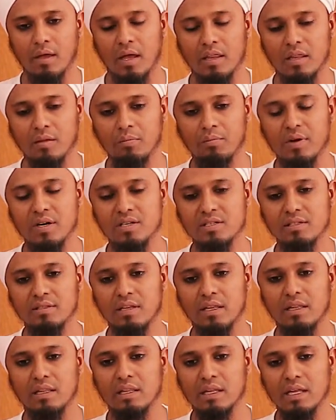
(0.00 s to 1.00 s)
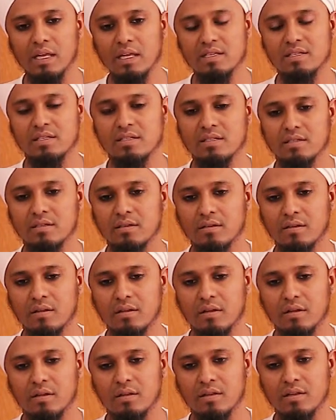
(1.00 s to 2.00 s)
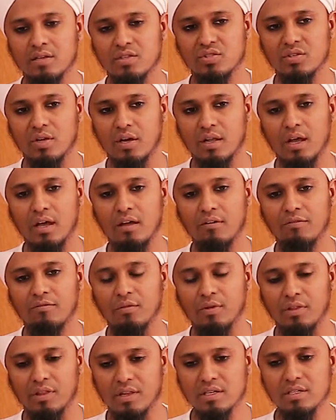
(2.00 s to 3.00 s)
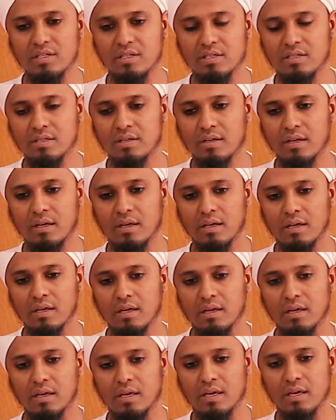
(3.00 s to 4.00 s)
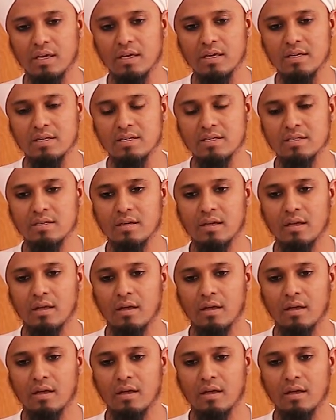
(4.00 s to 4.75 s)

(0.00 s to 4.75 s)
And the person that leads the salah for this is